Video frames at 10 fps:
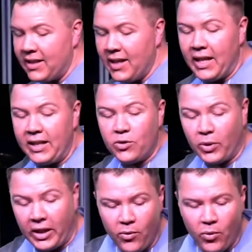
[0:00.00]
is
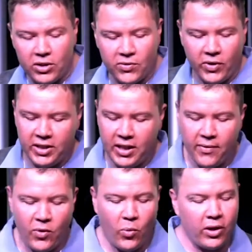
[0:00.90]
what He wants for
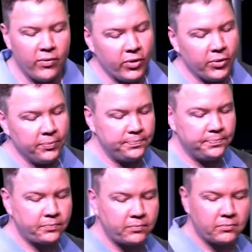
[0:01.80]
each and every one of you.